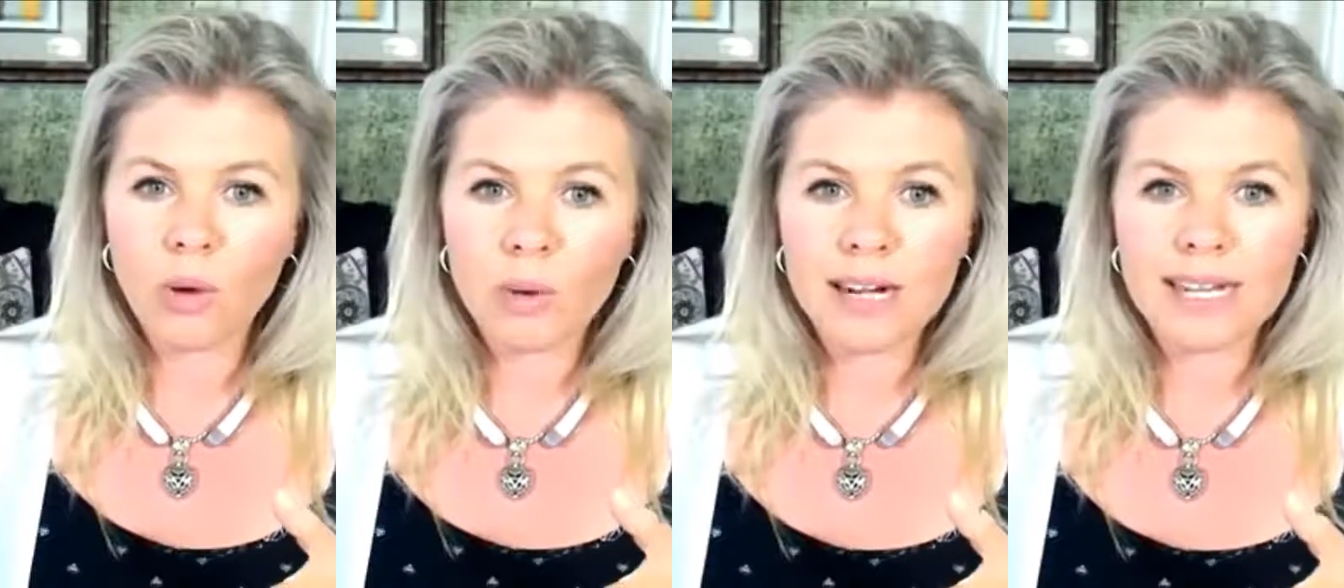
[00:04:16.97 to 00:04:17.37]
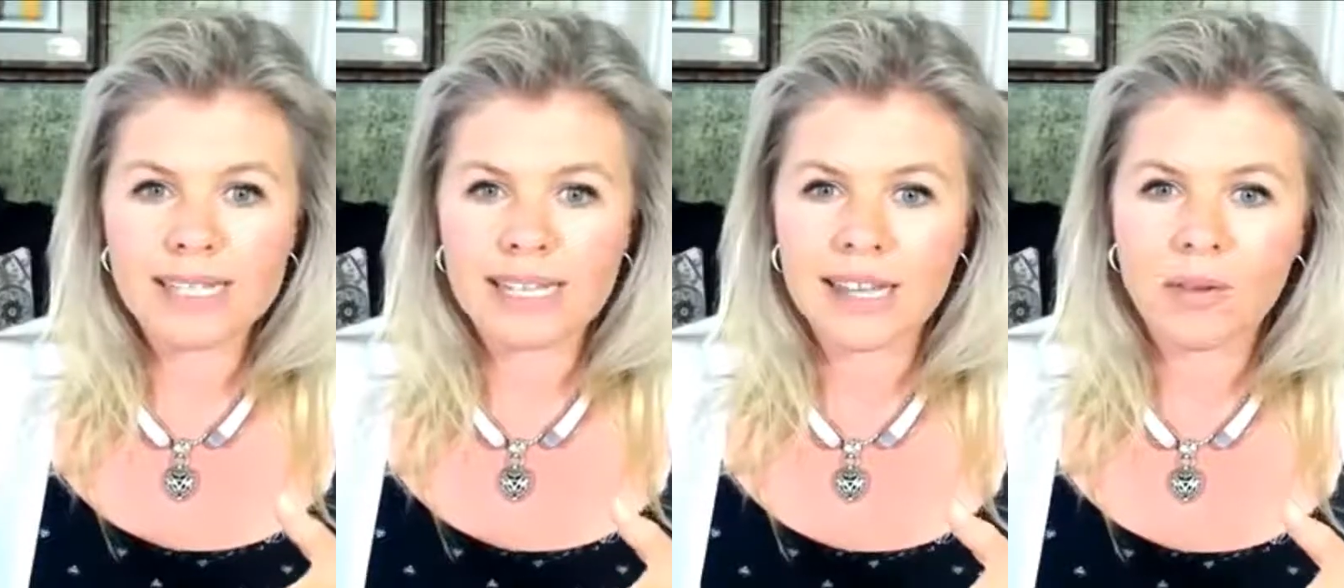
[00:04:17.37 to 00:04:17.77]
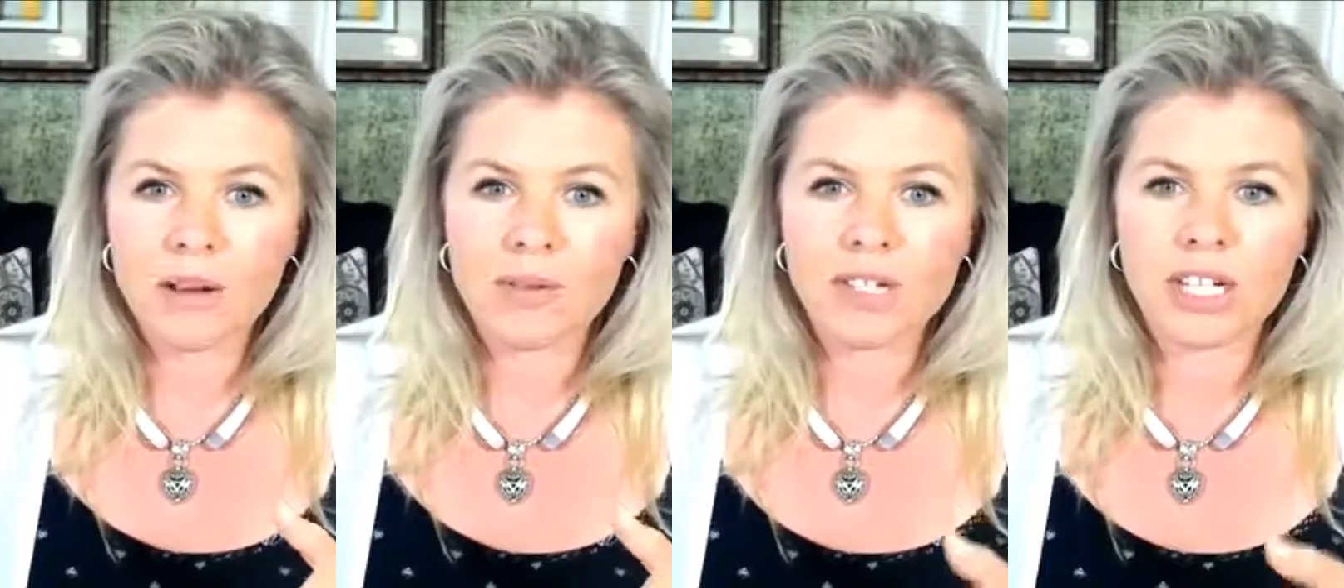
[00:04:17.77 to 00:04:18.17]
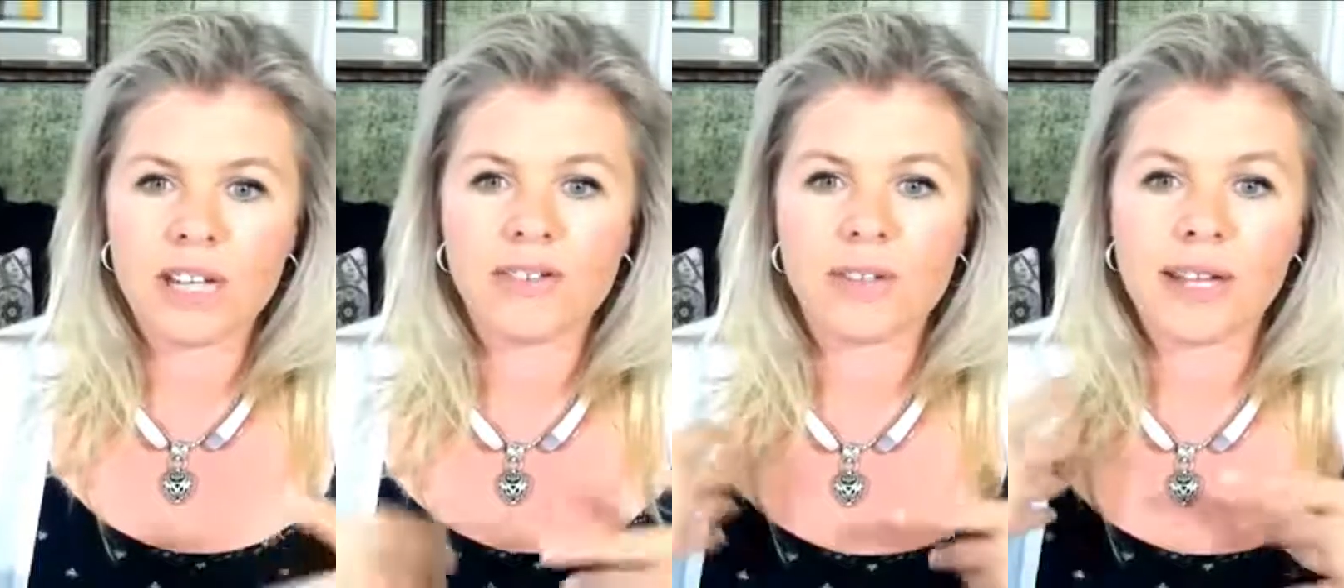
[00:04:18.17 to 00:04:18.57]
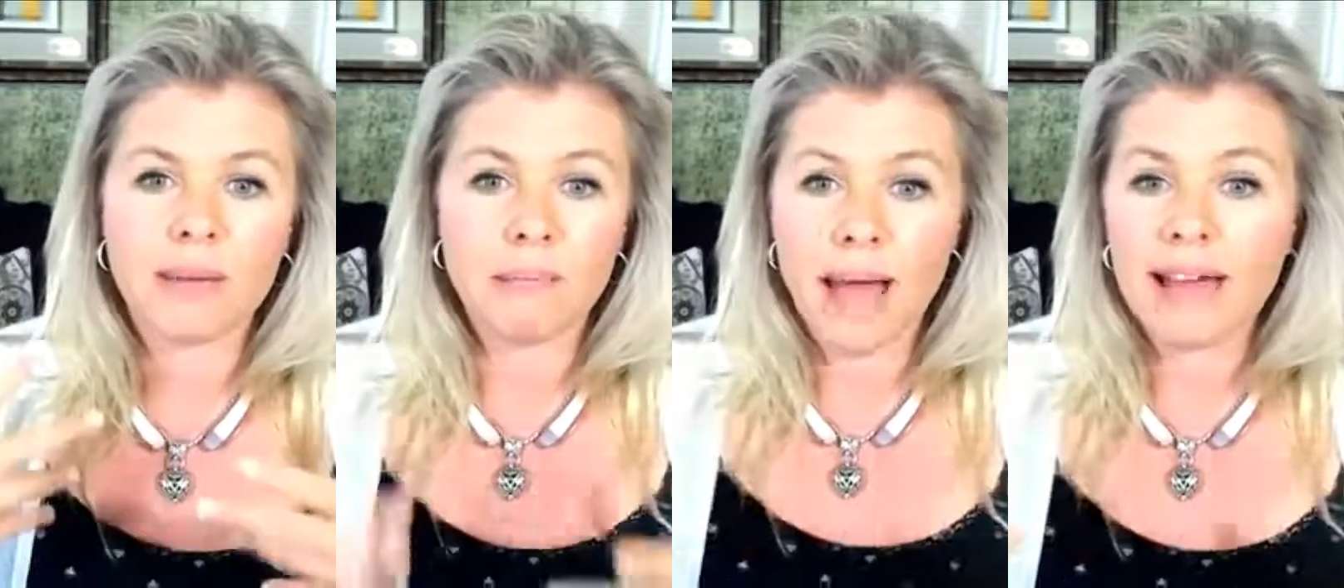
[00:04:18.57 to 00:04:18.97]
what it is that they want to achieve so I can
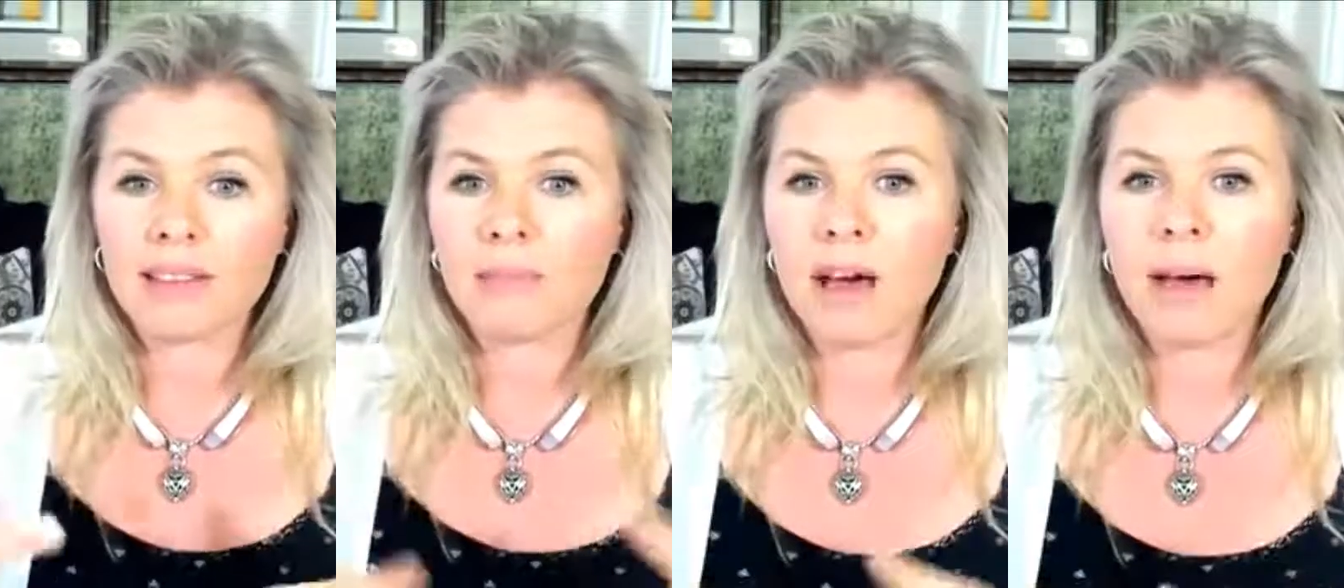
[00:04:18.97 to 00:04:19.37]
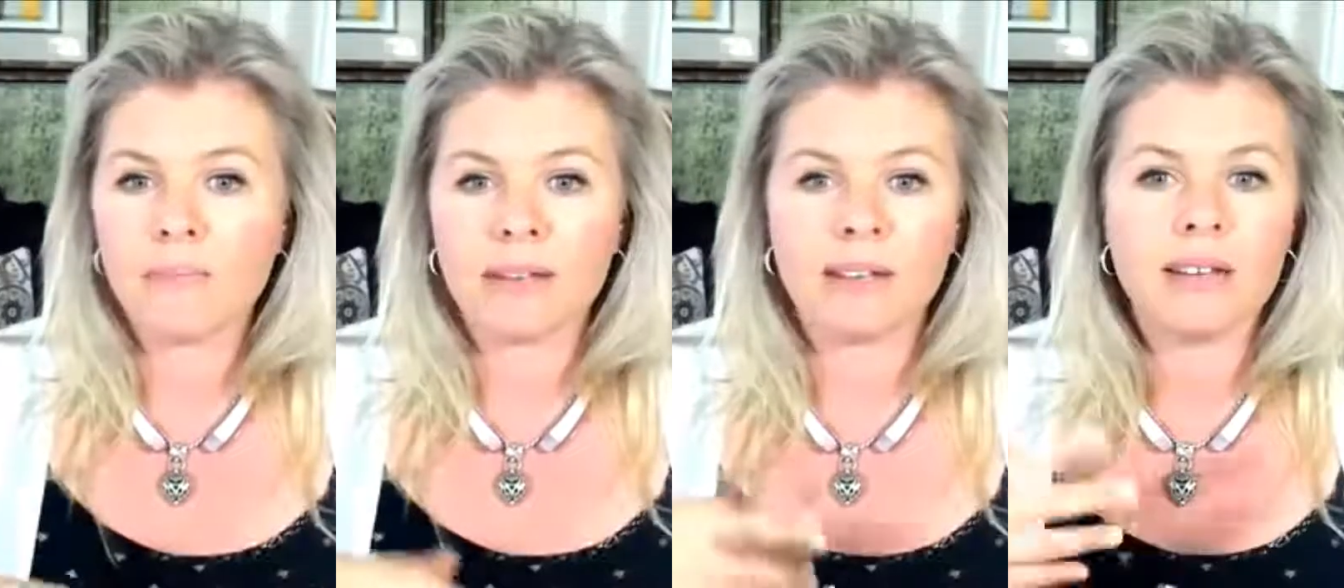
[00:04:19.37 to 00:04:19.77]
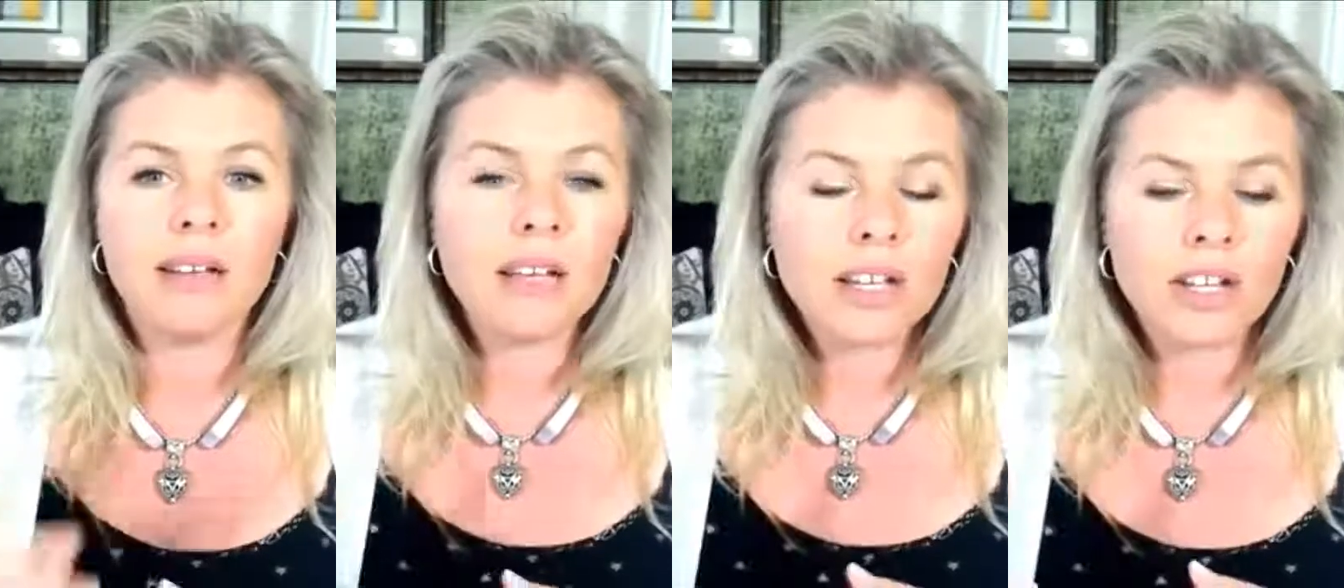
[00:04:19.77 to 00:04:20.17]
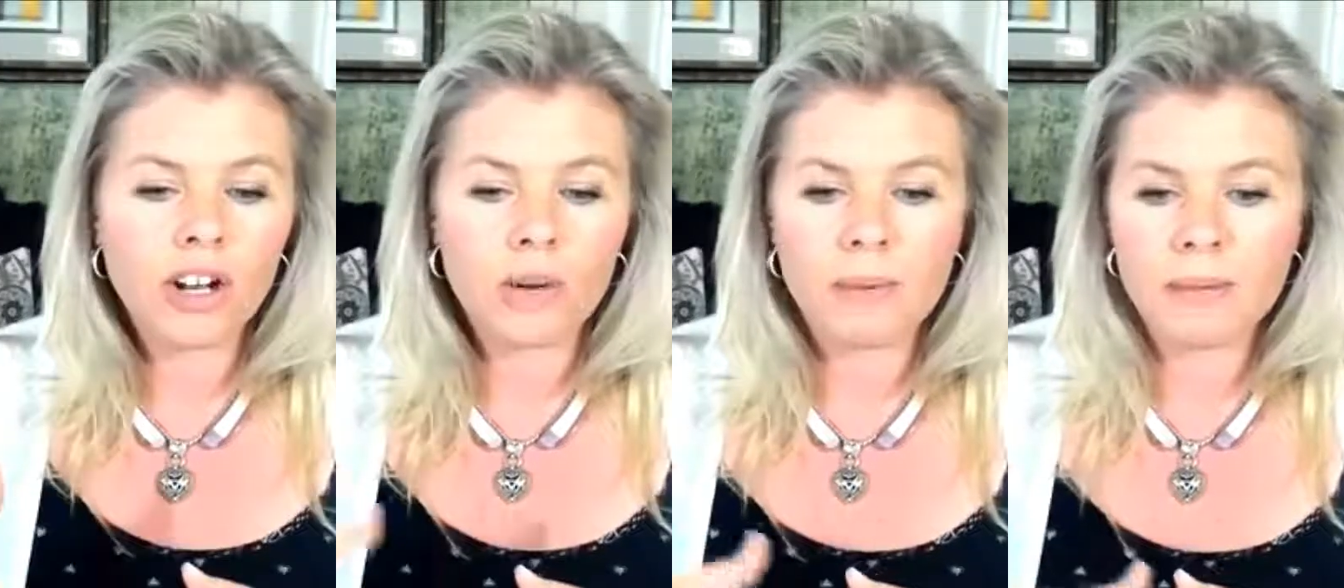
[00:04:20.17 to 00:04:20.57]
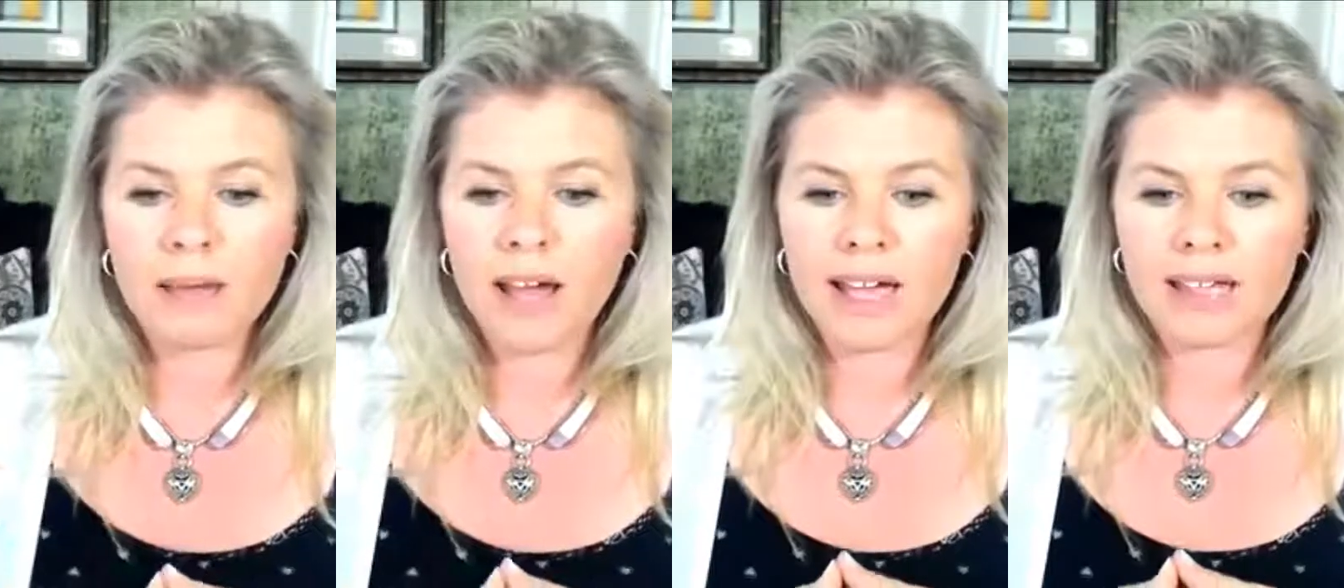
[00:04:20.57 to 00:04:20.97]
back them up and be
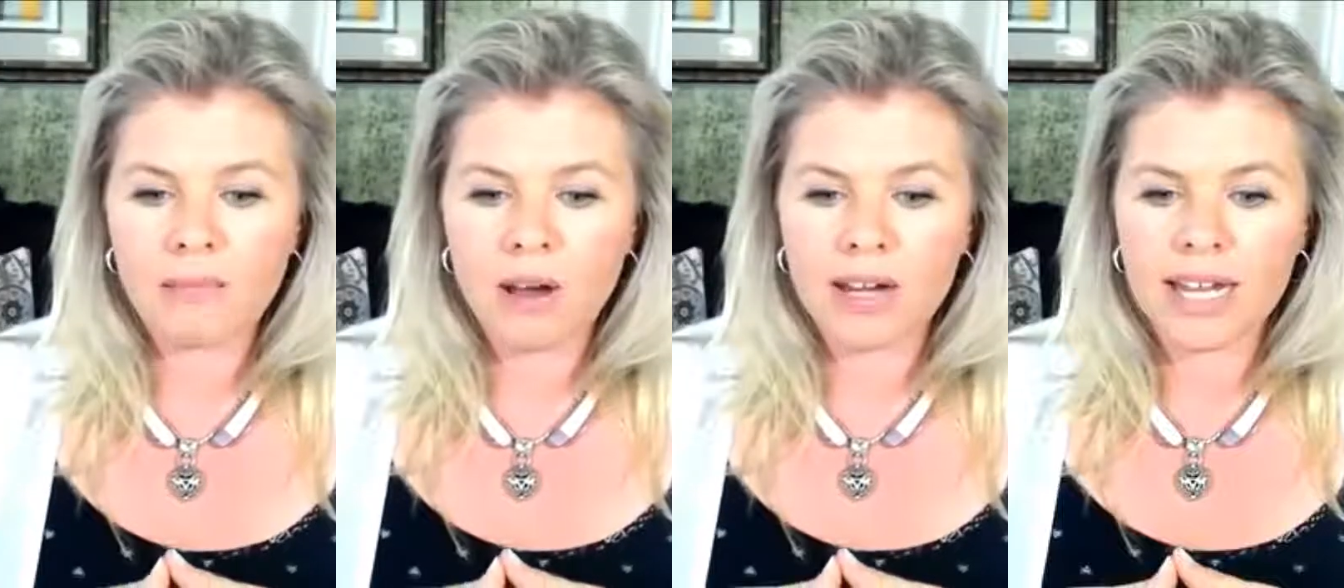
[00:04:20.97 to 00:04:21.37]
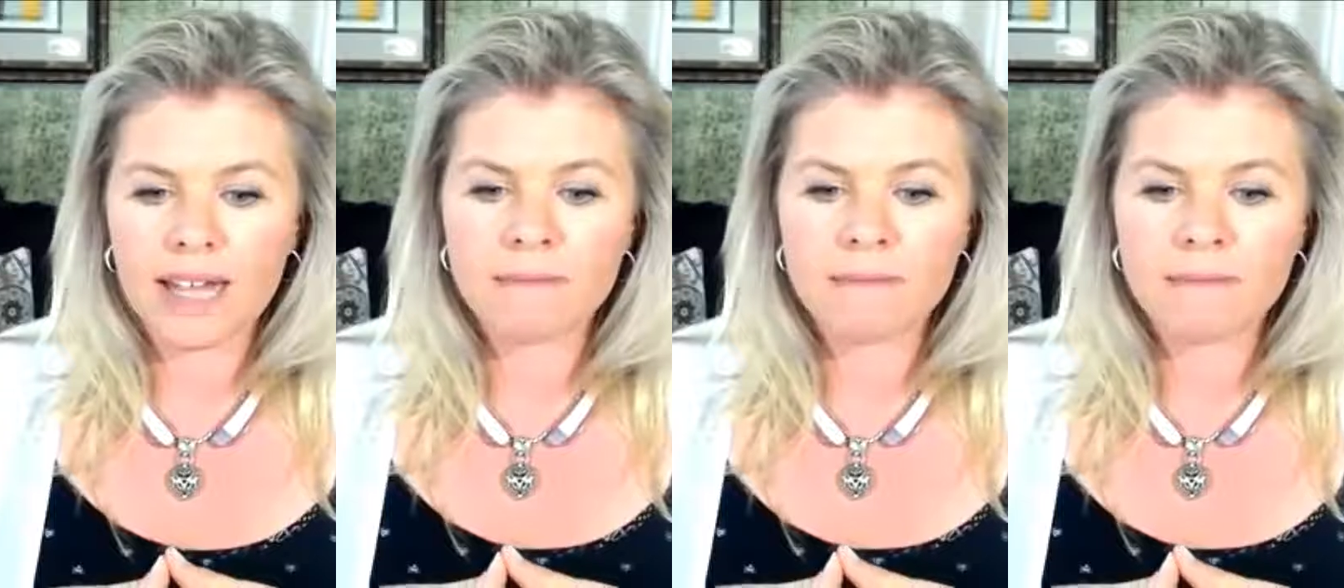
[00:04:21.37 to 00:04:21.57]
behind them on it.